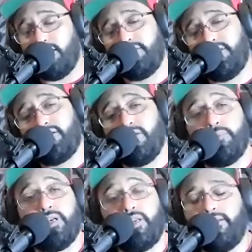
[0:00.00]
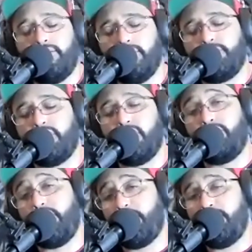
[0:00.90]
there's so many. I'm sorry,
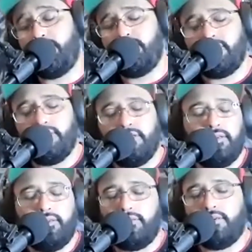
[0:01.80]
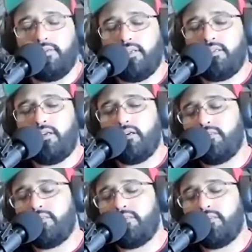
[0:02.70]
rishis. There's